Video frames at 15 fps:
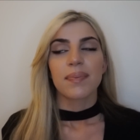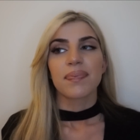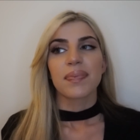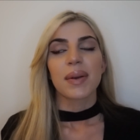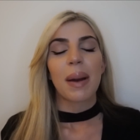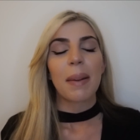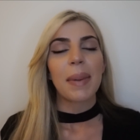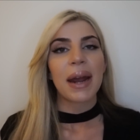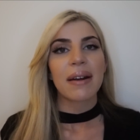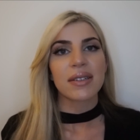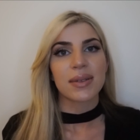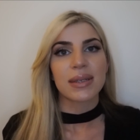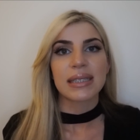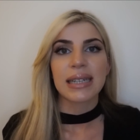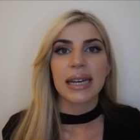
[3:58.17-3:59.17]
My
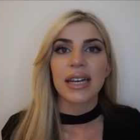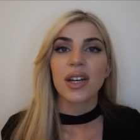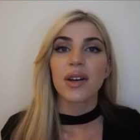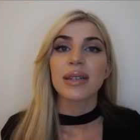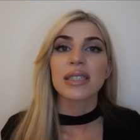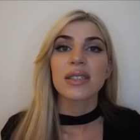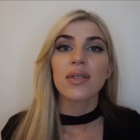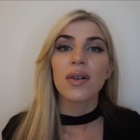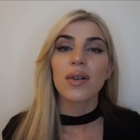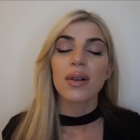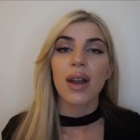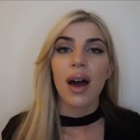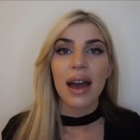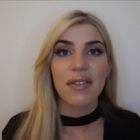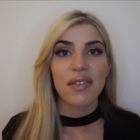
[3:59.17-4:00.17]
parents would say, it's not
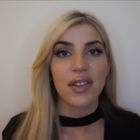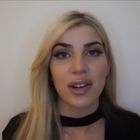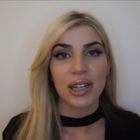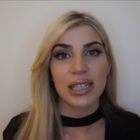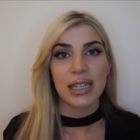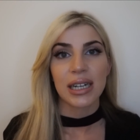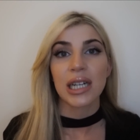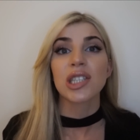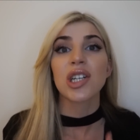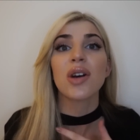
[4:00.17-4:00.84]
life-threatening.